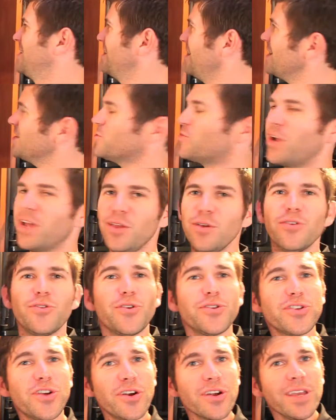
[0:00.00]
That's right, you can
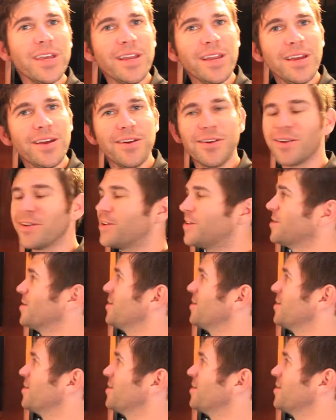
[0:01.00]
throw a turkey in here.